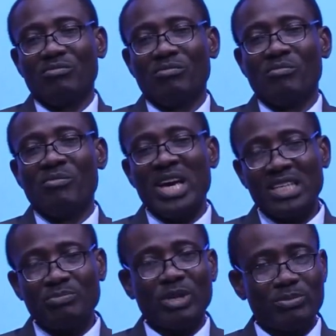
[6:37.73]

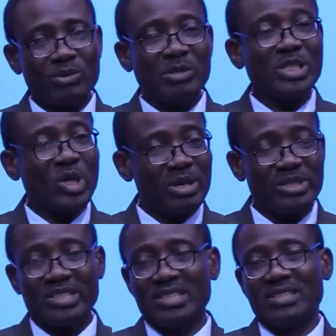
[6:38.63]
Many people,
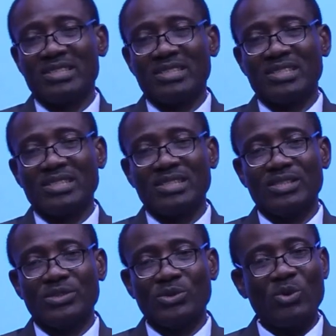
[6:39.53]
majority,
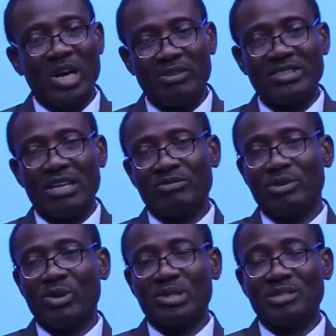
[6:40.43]
don't have time for
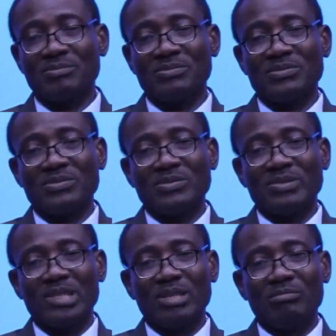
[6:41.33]
God.
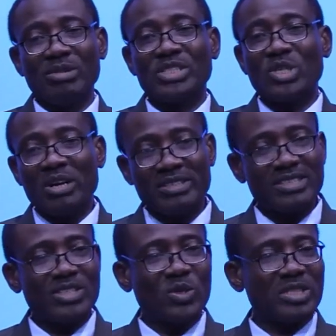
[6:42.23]

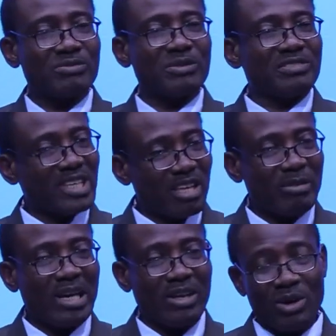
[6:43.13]
Majority don't even think
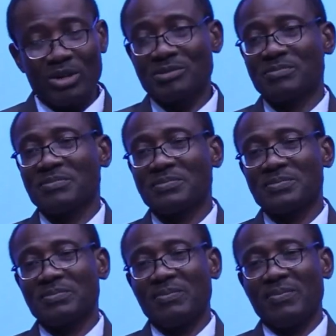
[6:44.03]
about God.
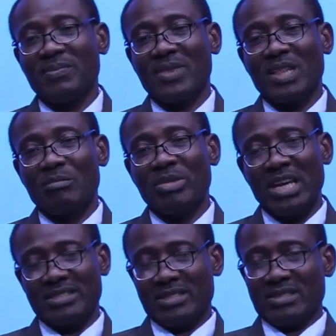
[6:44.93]

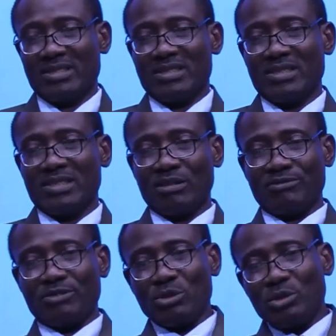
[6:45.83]
But the
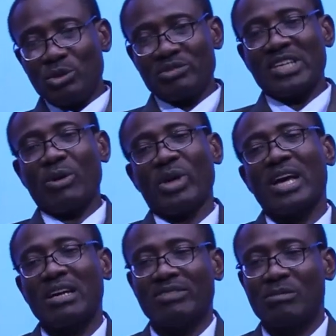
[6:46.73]
few youth that we
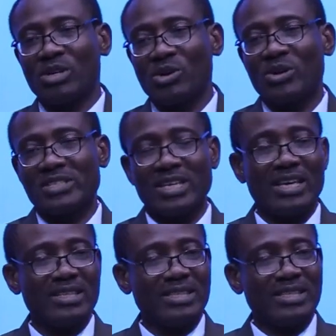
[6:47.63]
have among us
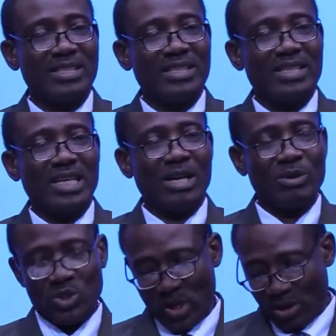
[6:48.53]
here, I
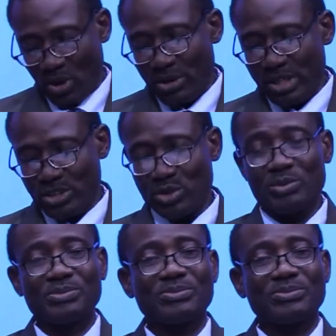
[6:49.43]
want to encourage you.